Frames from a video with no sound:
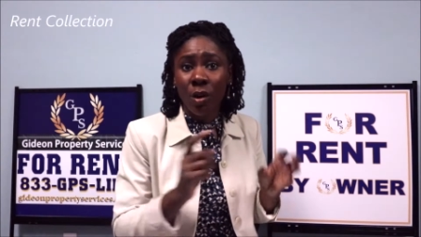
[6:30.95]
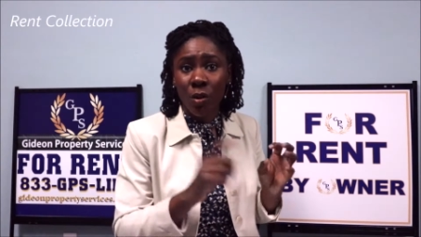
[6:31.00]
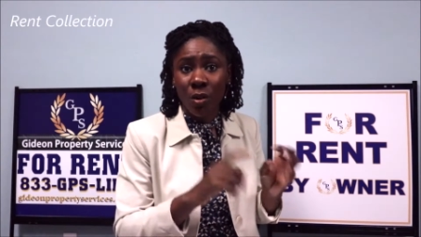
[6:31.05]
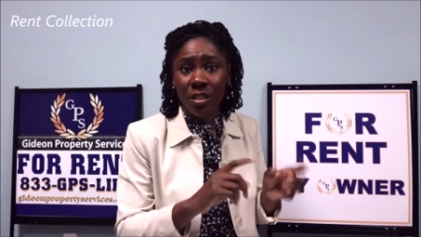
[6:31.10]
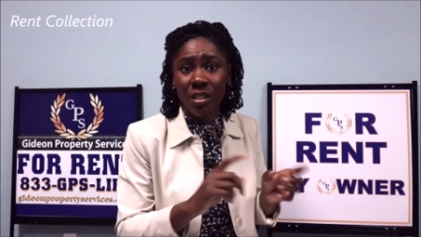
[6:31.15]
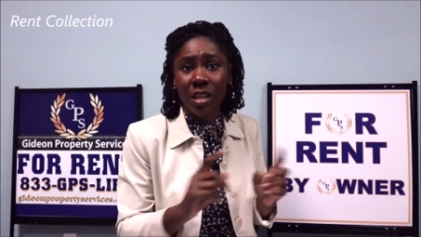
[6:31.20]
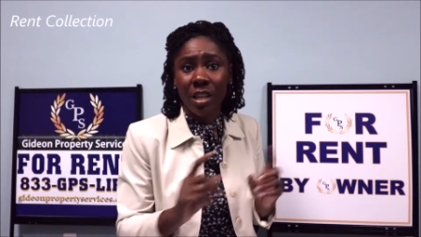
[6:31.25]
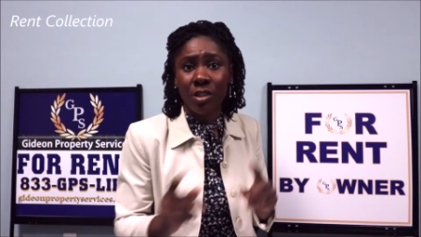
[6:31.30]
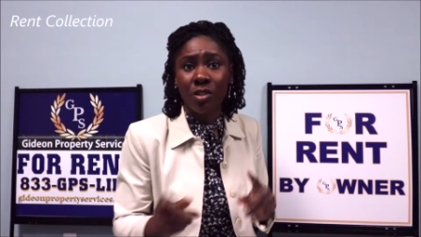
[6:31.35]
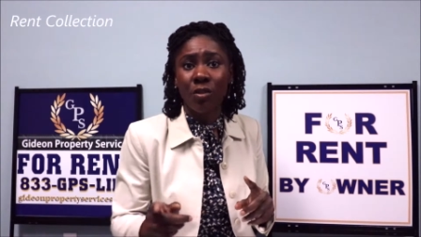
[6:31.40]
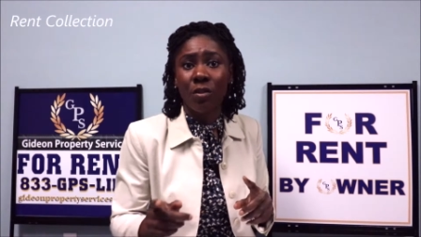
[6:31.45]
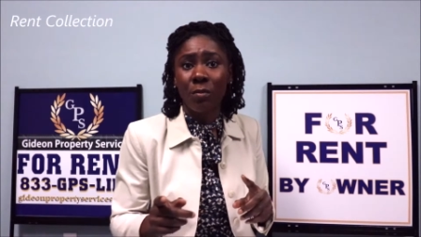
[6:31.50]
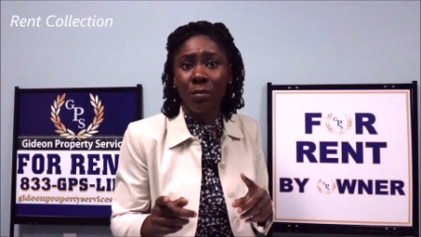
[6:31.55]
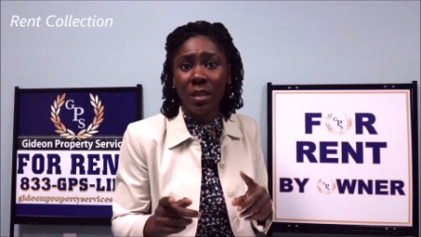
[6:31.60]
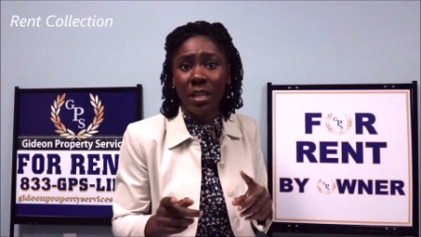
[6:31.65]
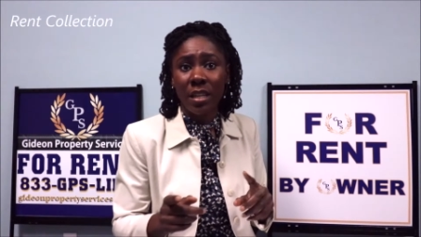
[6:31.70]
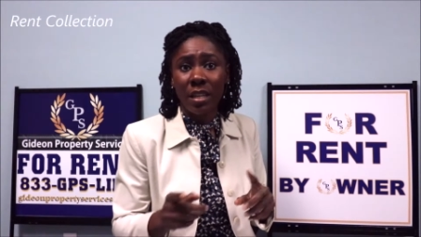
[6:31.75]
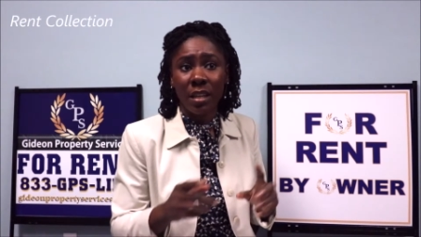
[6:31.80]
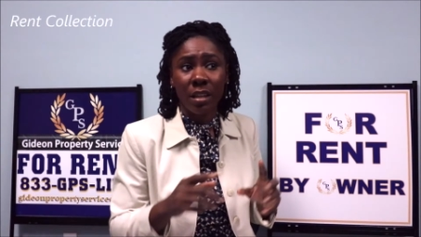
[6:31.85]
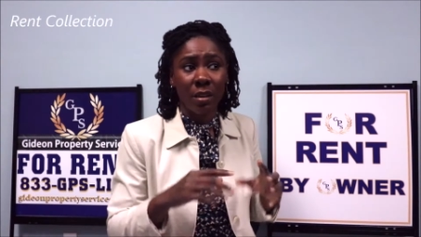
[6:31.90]
or schedule a
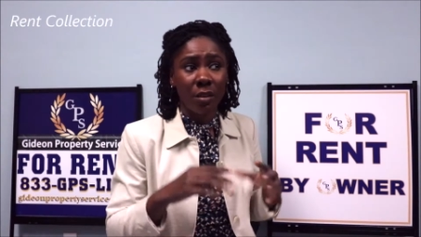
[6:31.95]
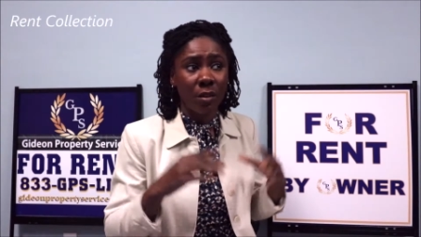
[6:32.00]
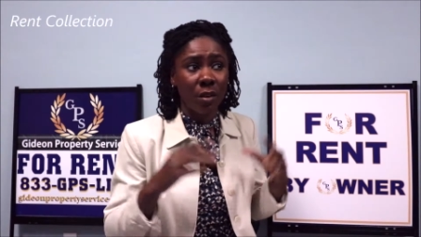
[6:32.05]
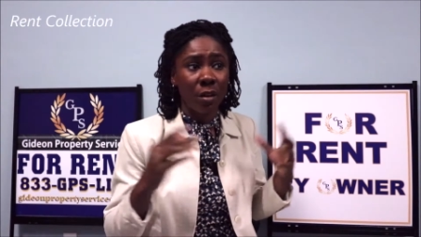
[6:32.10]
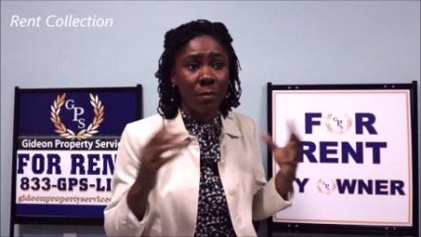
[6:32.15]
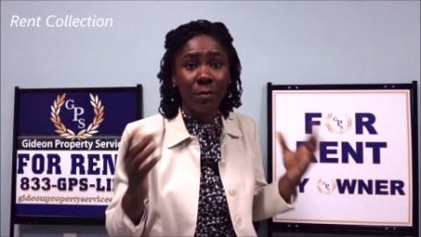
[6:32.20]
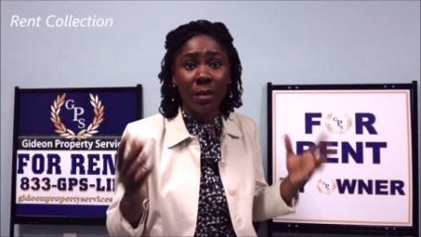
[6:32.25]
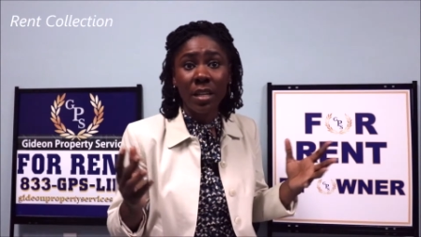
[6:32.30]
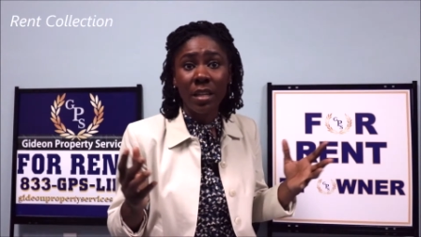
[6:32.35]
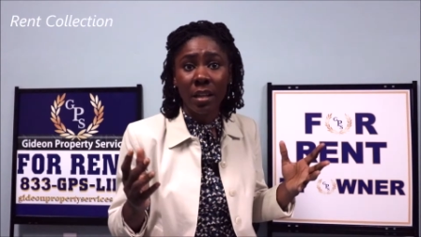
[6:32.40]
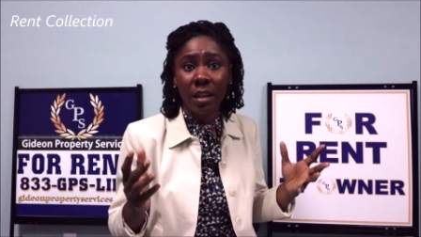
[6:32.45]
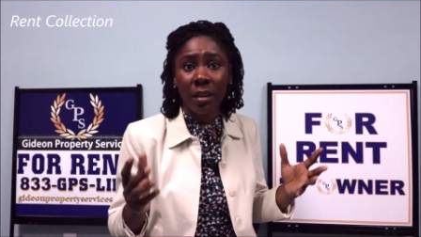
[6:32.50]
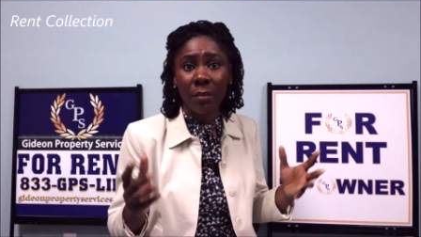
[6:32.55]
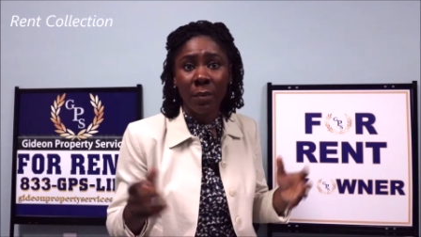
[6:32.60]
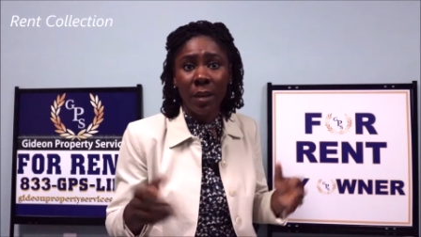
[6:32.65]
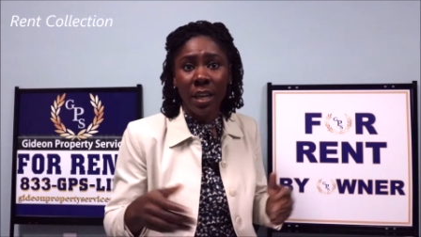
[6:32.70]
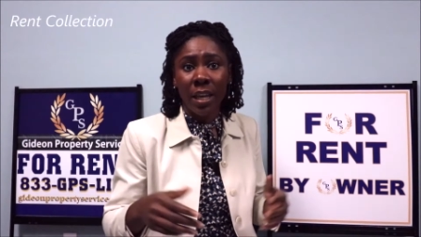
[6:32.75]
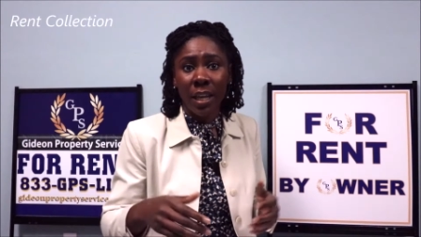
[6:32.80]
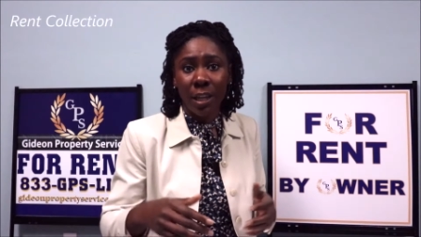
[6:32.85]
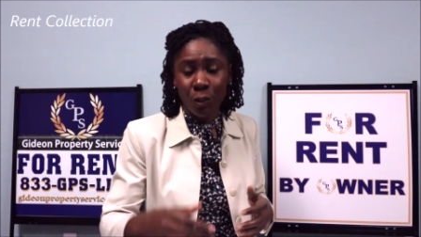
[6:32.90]
meeting or a
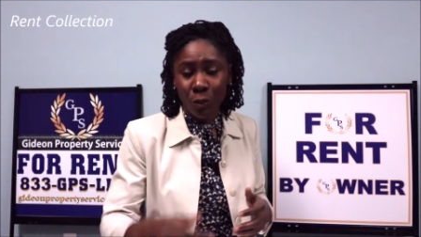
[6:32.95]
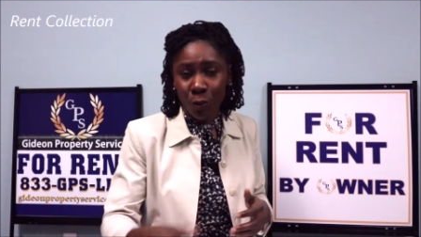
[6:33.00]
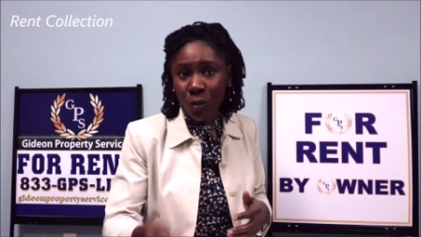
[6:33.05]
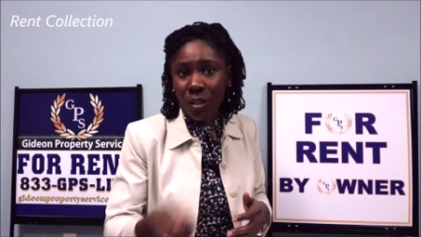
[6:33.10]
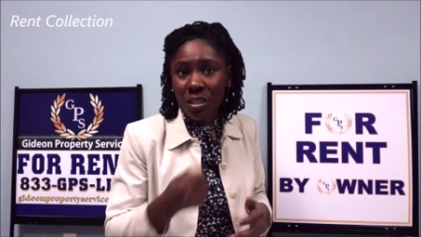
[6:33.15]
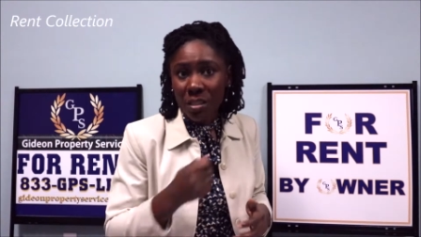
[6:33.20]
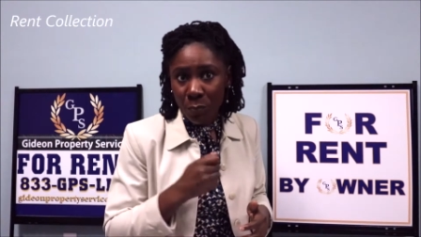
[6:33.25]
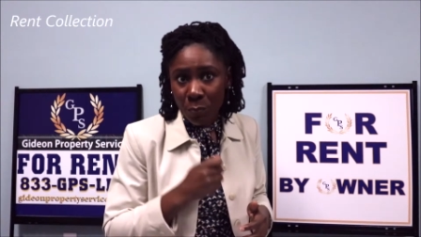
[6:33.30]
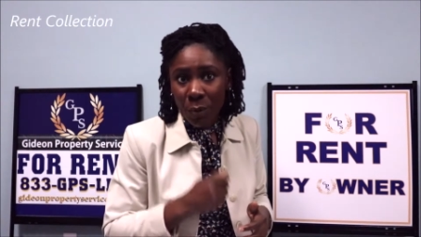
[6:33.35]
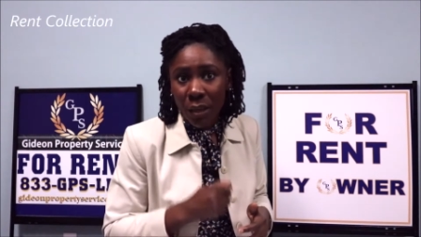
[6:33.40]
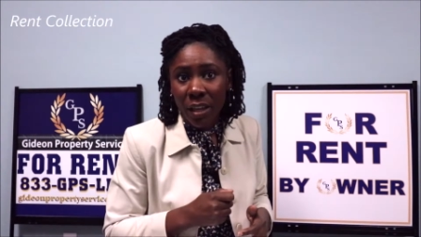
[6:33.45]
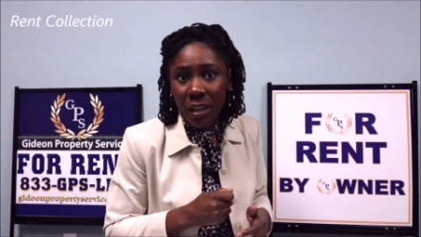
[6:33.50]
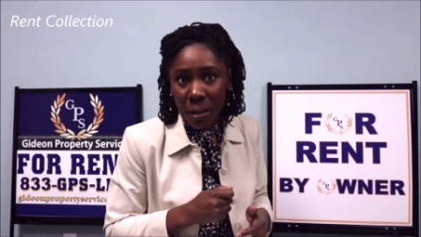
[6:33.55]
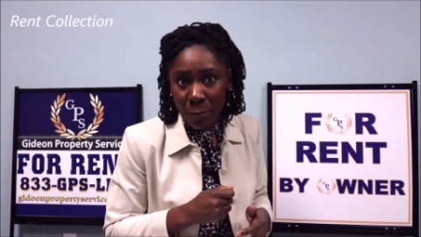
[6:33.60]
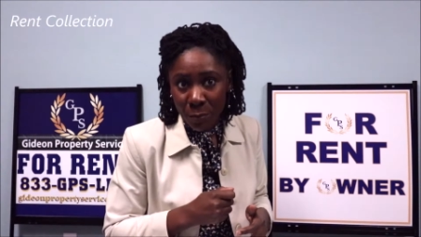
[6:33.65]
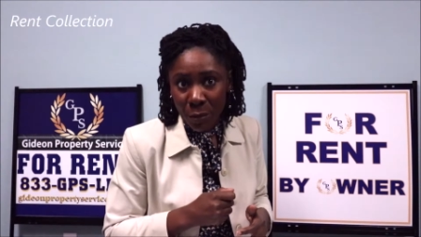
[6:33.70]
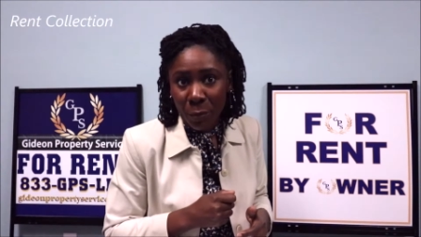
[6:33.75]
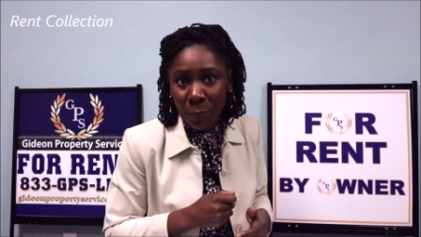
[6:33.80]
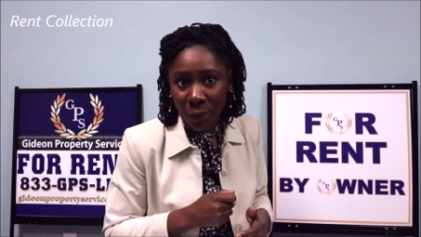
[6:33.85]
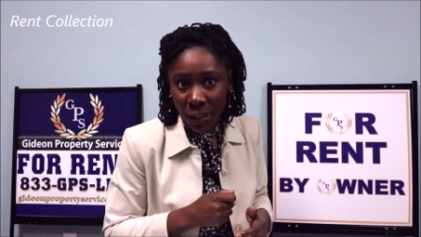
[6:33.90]
meetup in order to pick
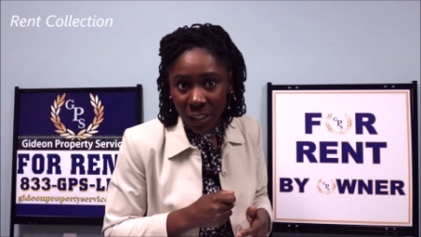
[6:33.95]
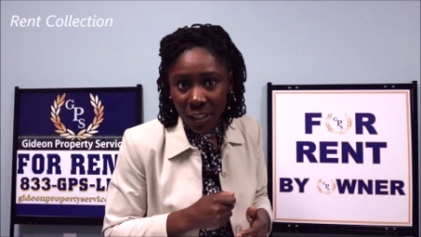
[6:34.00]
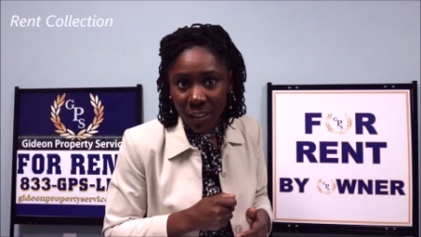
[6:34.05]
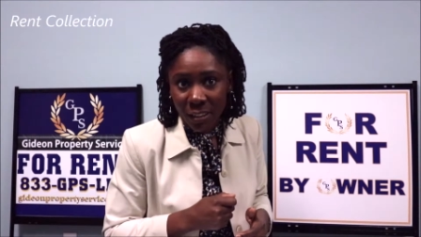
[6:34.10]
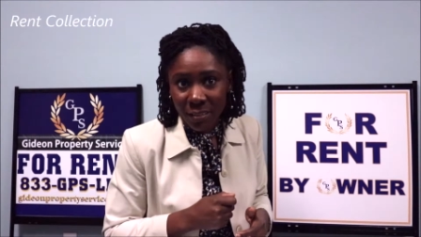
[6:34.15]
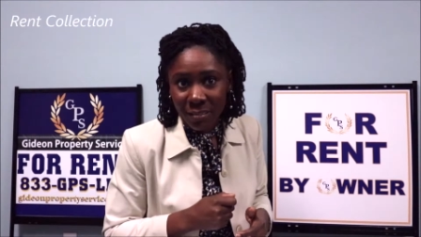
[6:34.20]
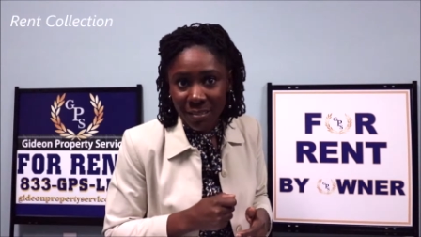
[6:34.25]
up your money.